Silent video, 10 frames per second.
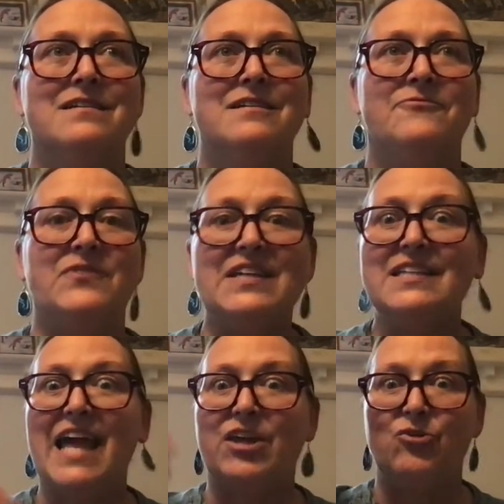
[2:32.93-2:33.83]
feel
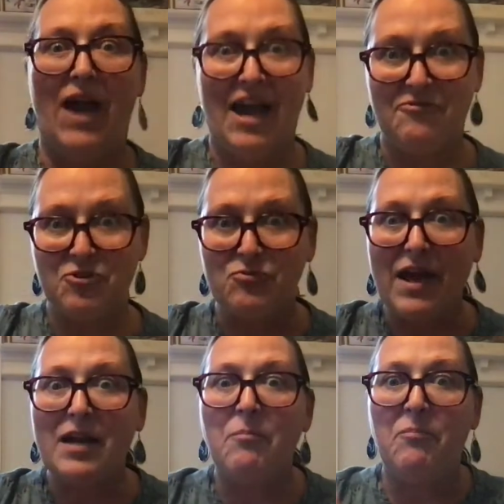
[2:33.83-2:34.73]
like you have to write
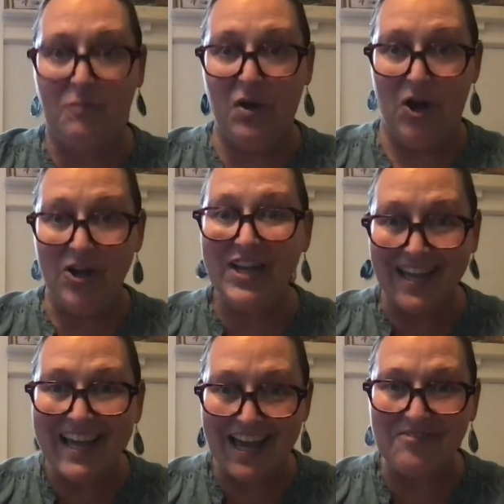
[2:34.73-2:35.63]
a book
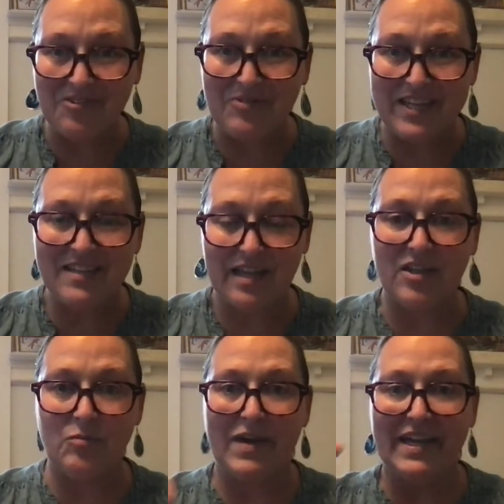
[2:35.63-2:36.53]
every week like you
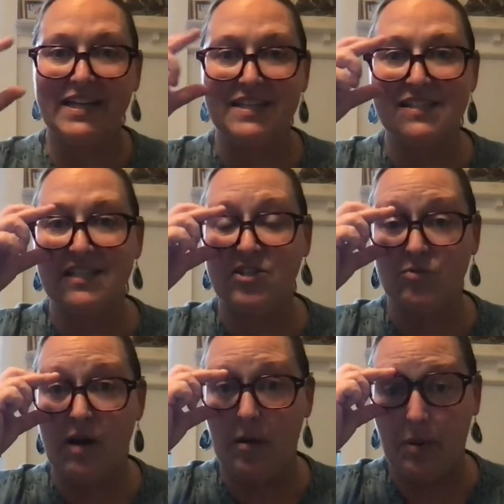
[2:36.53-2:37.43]
might in a
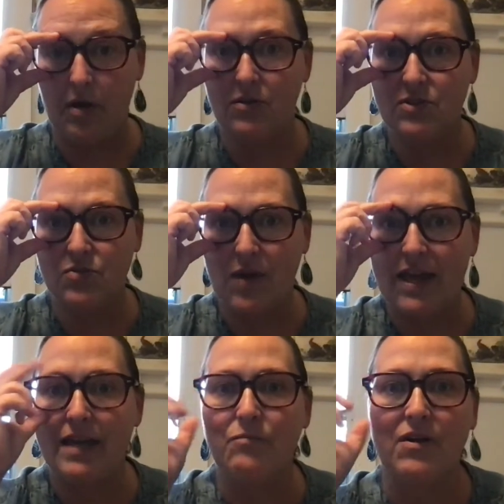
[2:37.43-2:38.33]
D2L post,
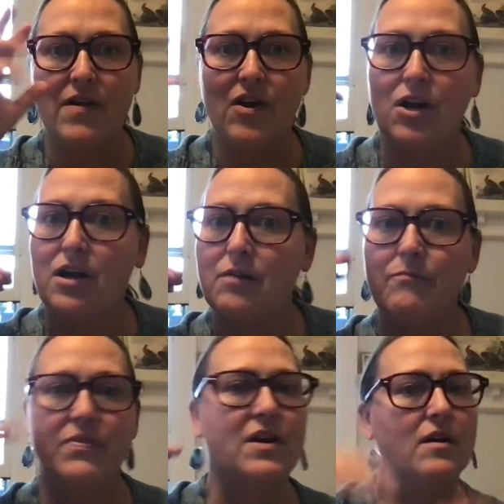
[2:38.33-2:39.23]
right? Where there
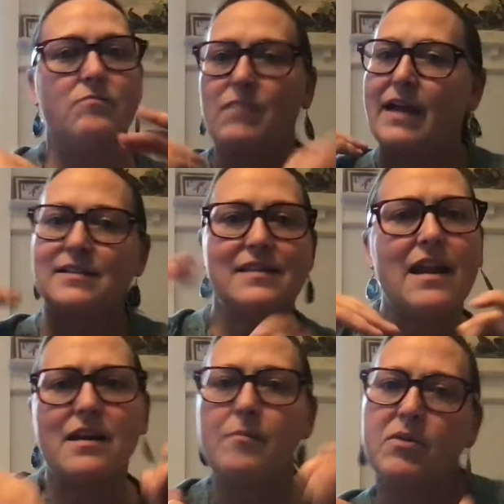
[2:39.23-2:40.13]
are like set
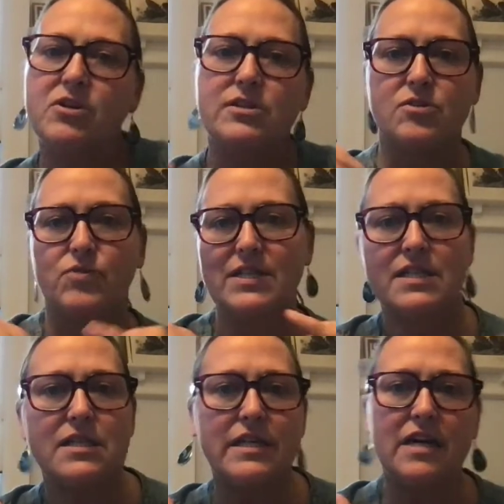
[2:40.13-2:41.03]
numbers and
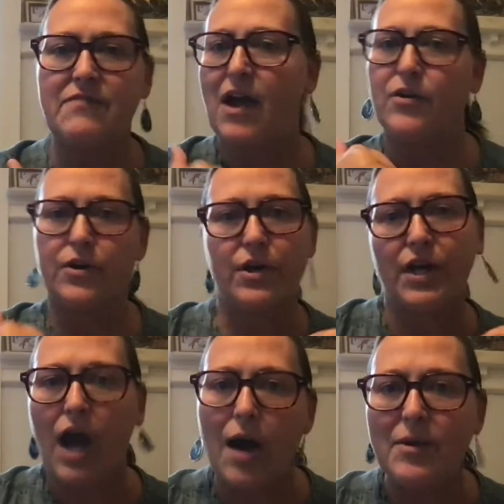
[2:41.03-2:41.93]
criteria of how you're going to
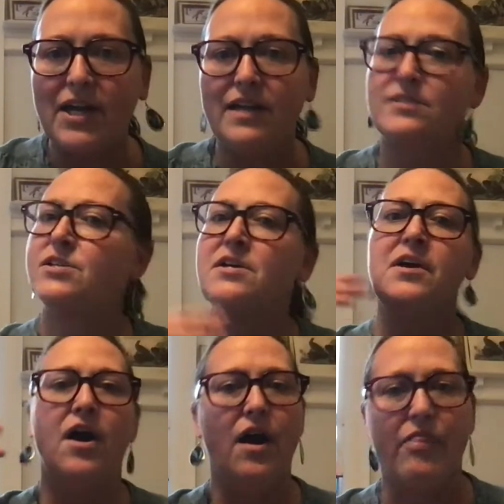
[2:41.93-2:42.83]
comment
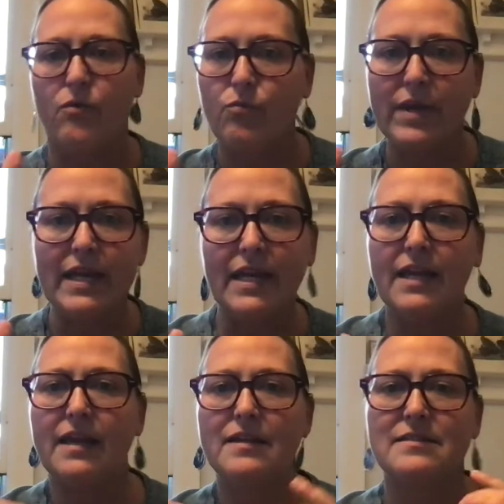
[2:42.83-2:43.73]
on the
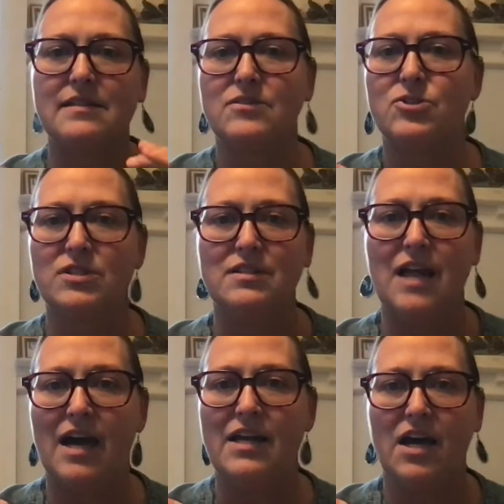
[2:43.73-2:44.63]
readings, and there's a
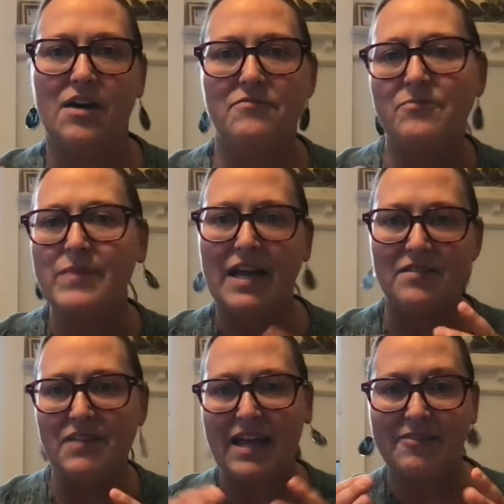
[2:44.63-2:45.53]
lot of kind of
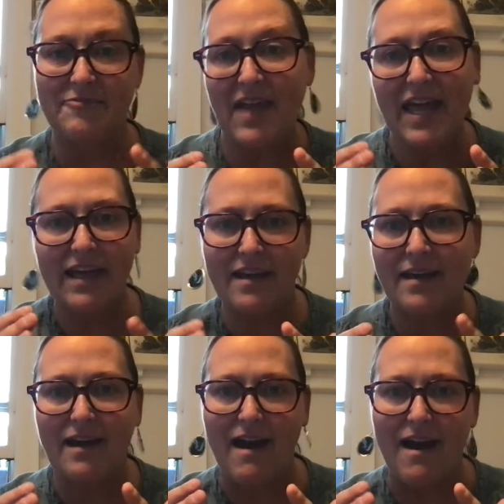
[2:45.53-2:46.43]
like fake